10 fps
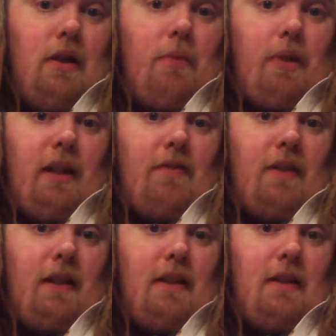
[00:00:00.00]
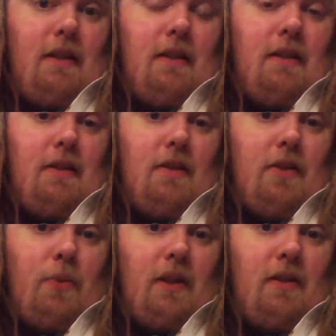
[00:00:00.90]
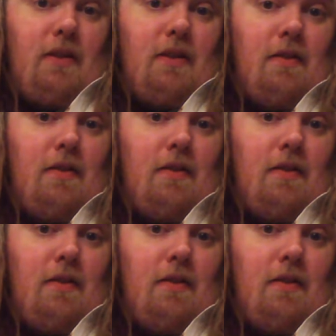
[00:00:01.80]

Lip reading: But you have the earth, wind,